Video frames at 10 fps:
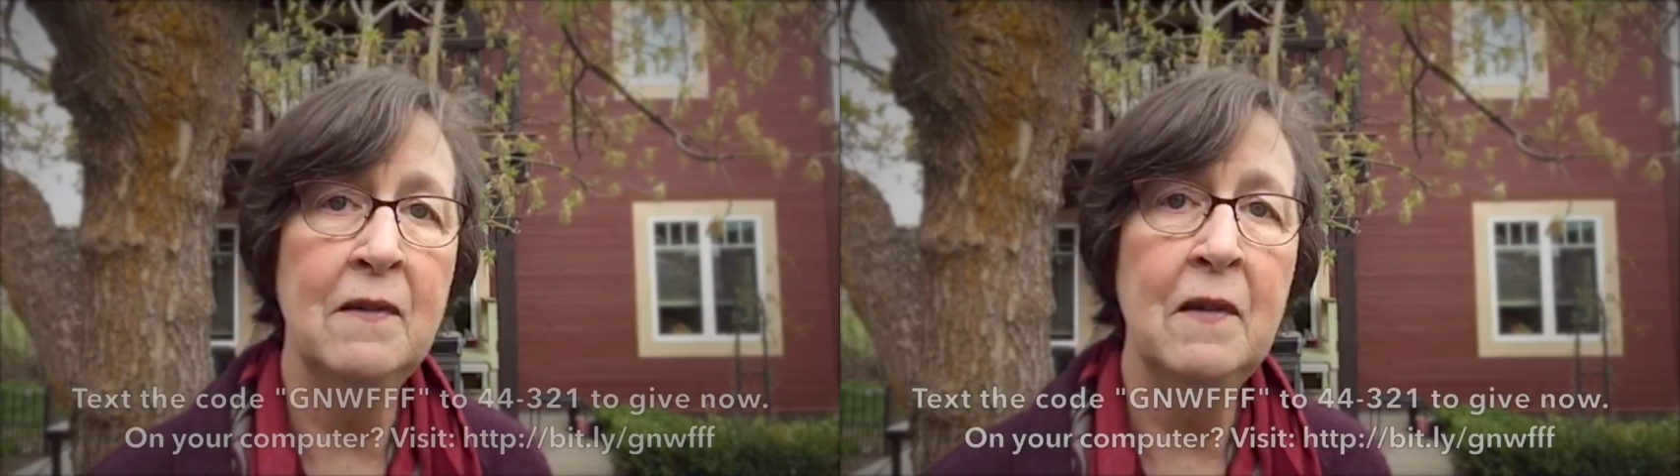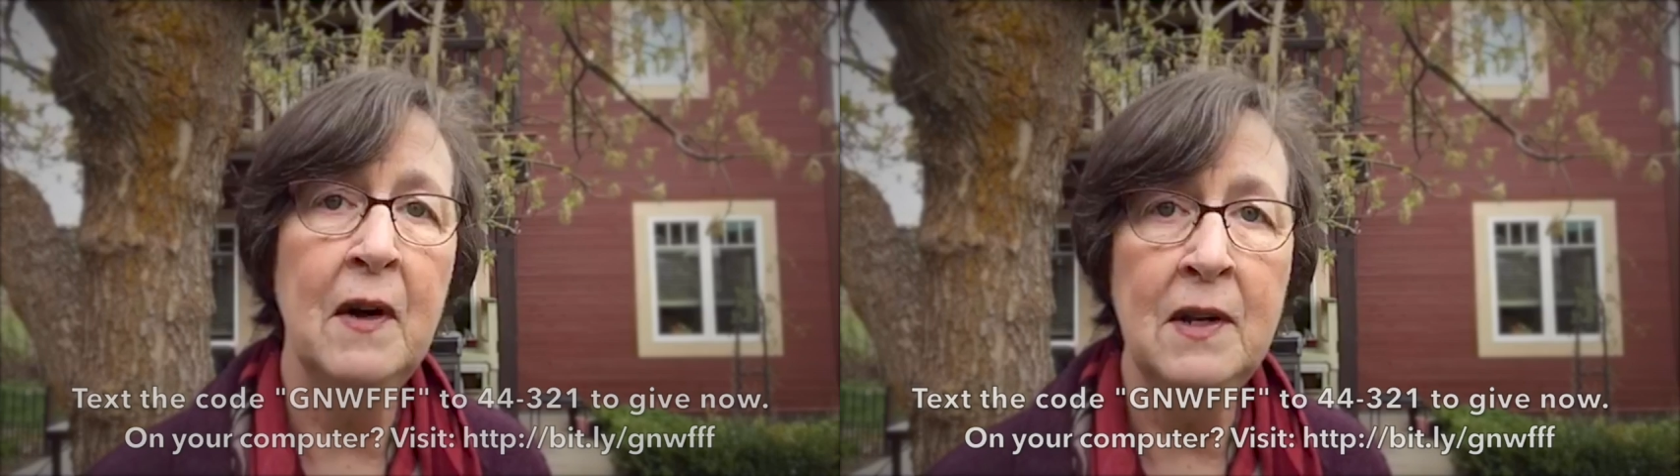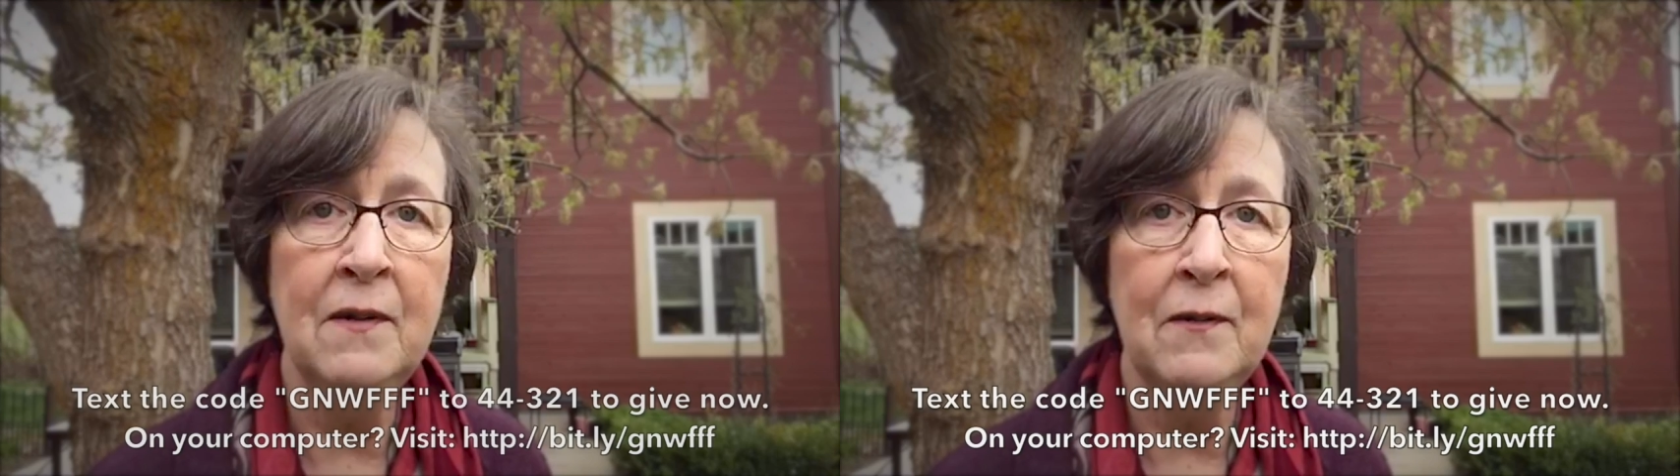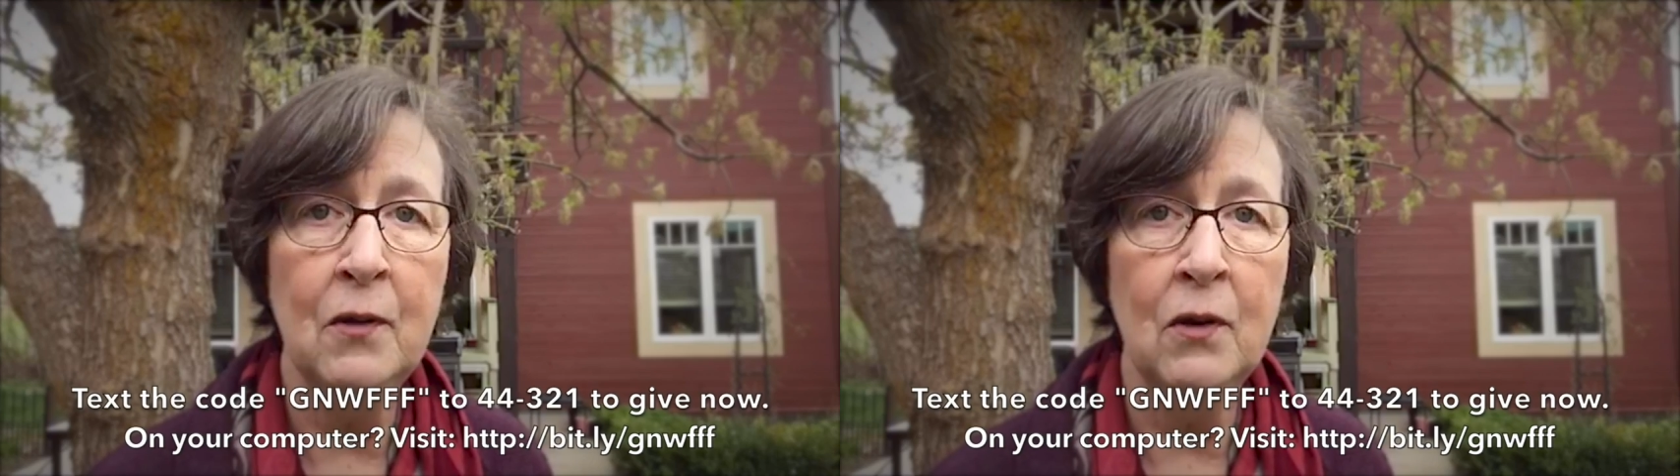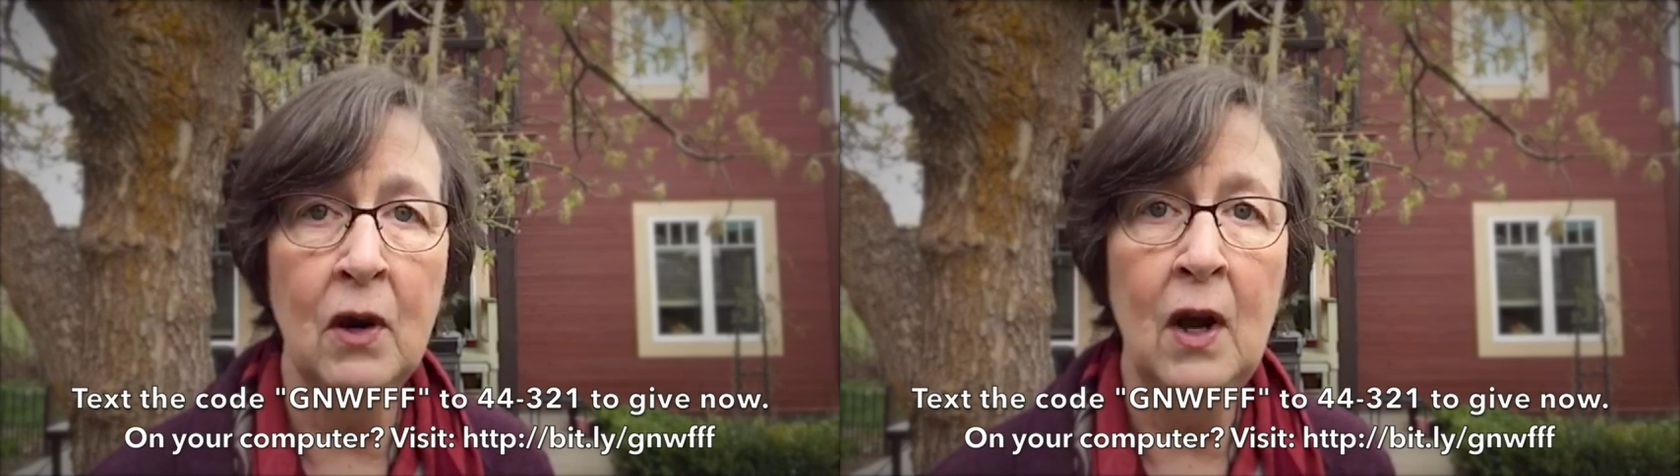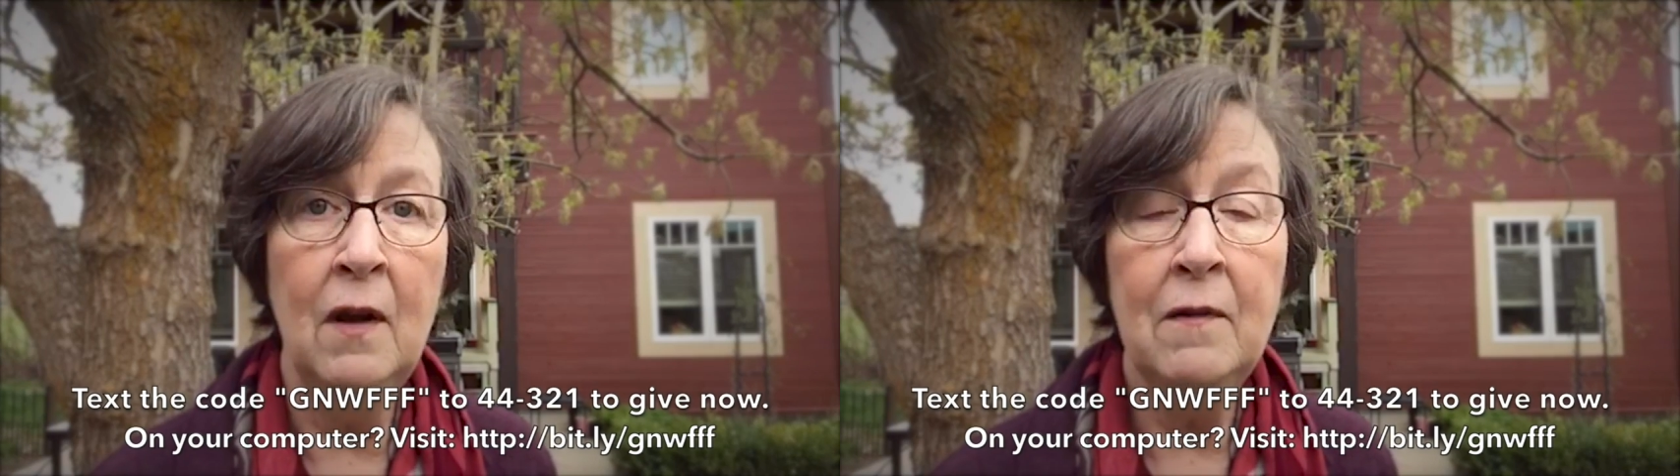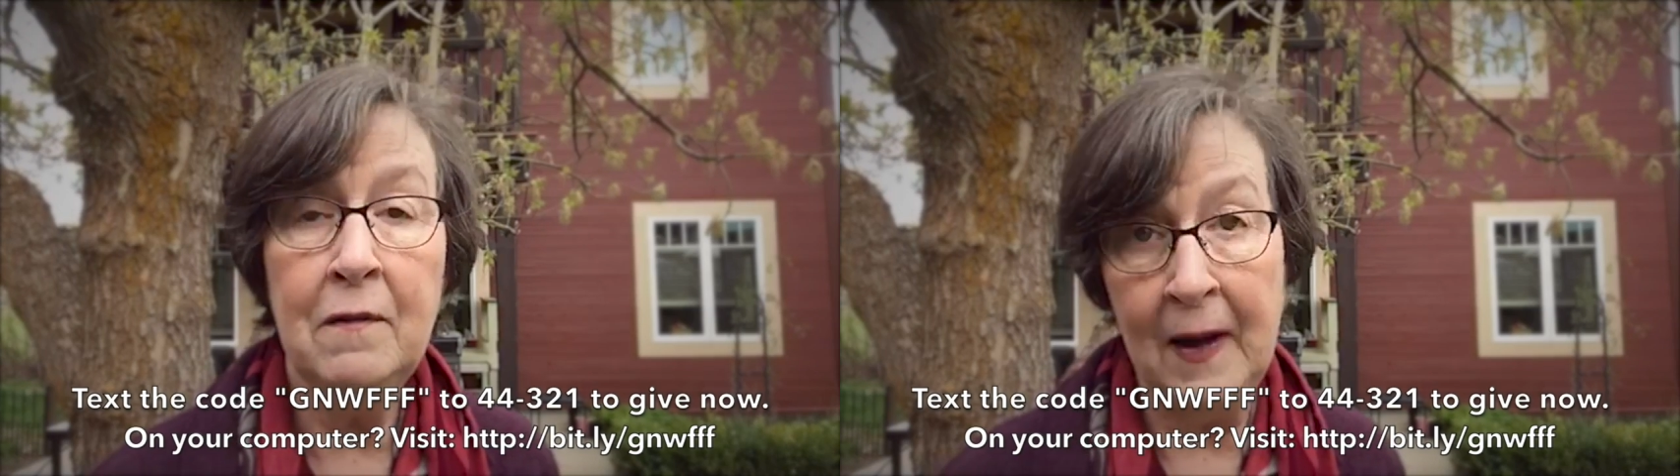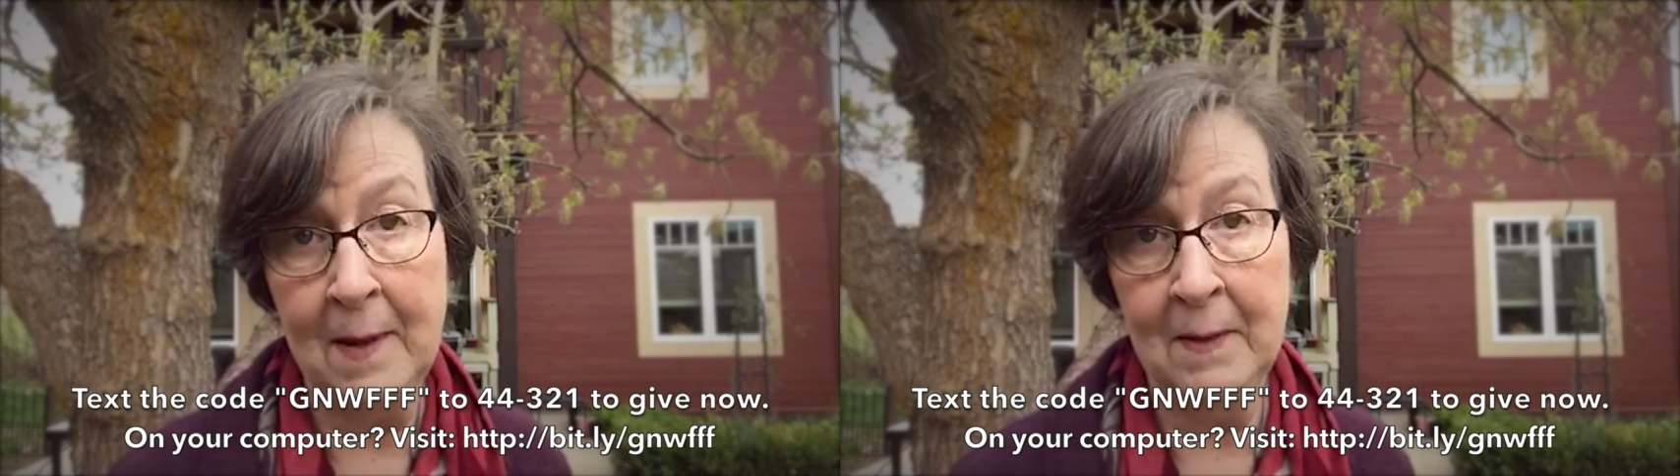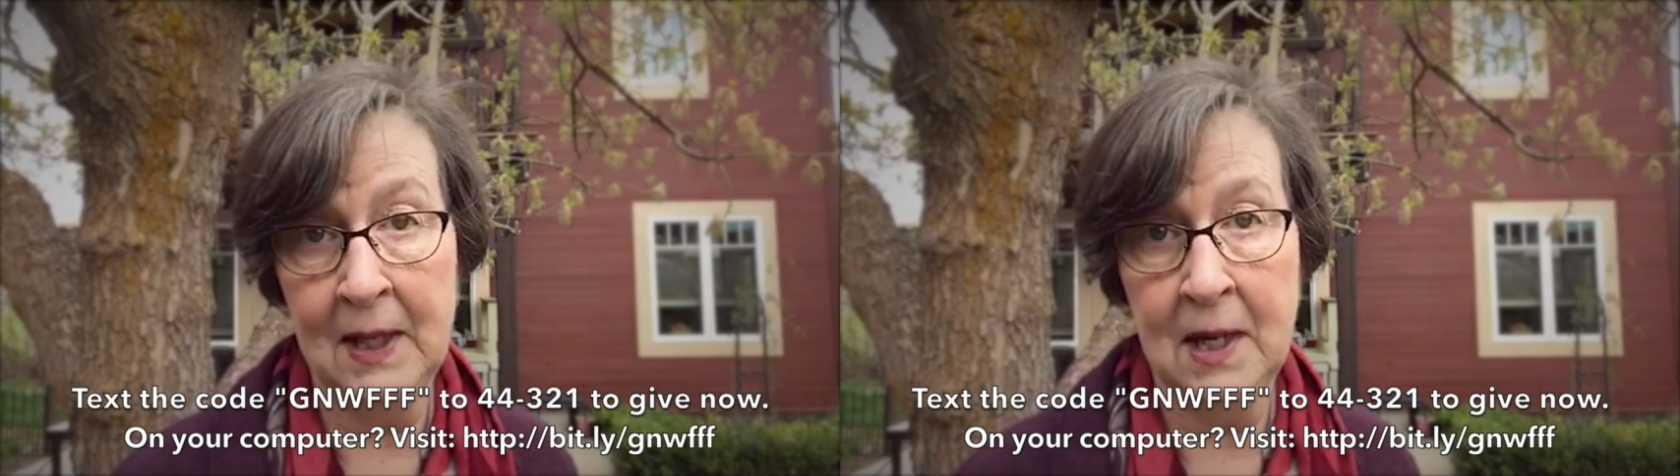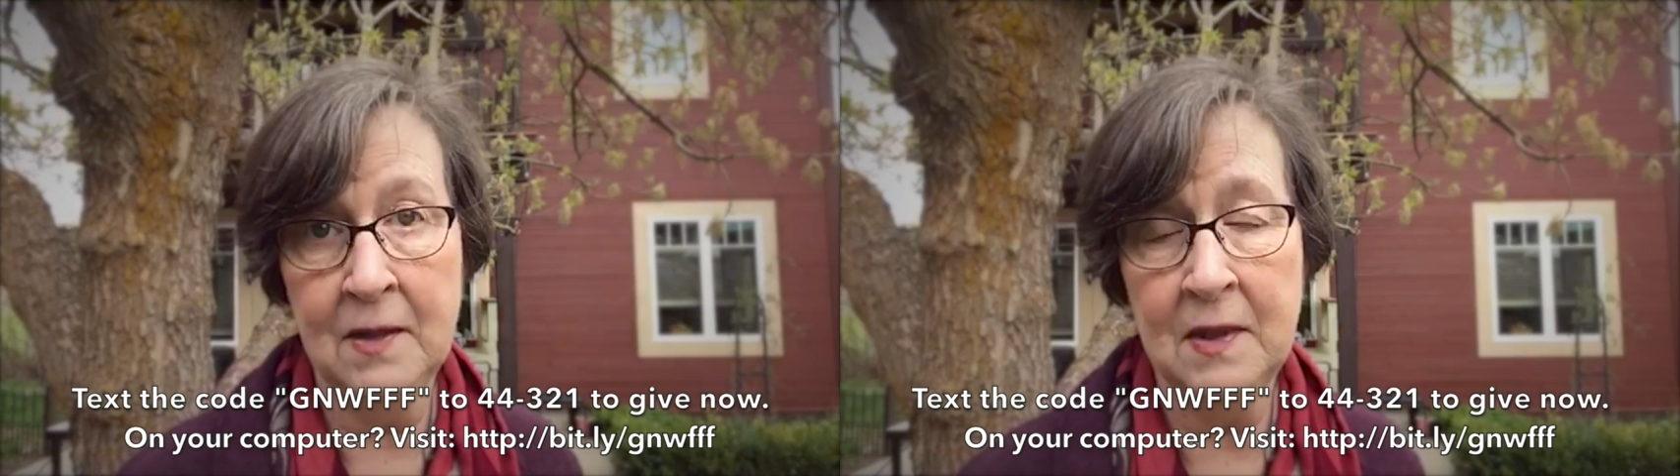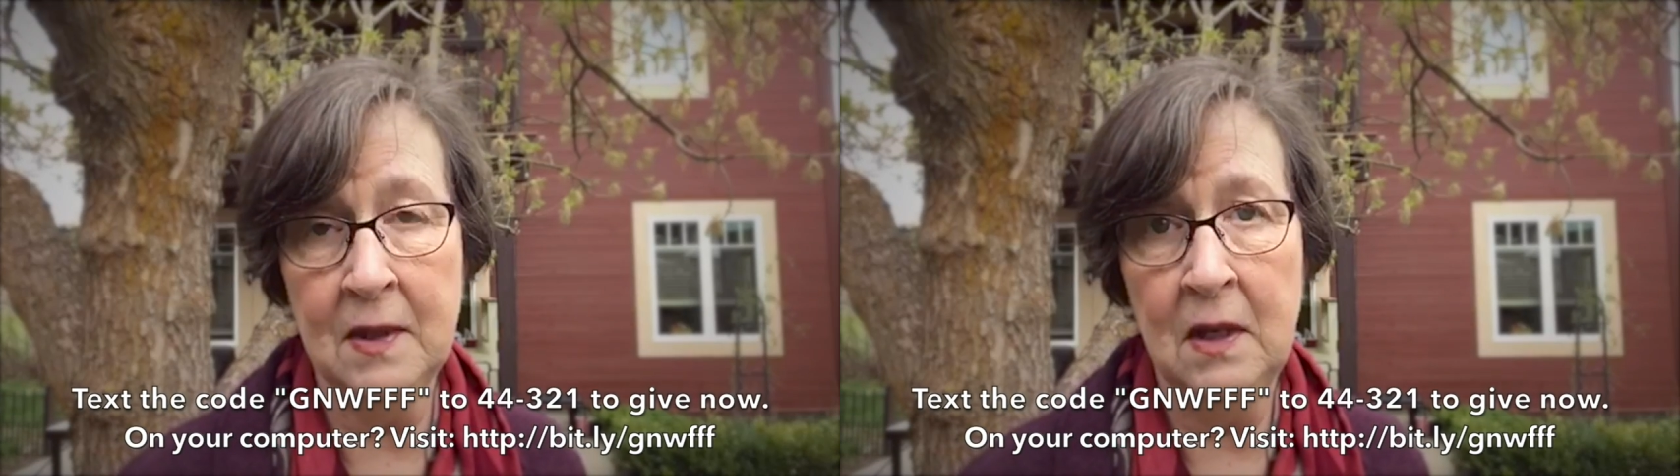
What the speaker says: Fund for Families.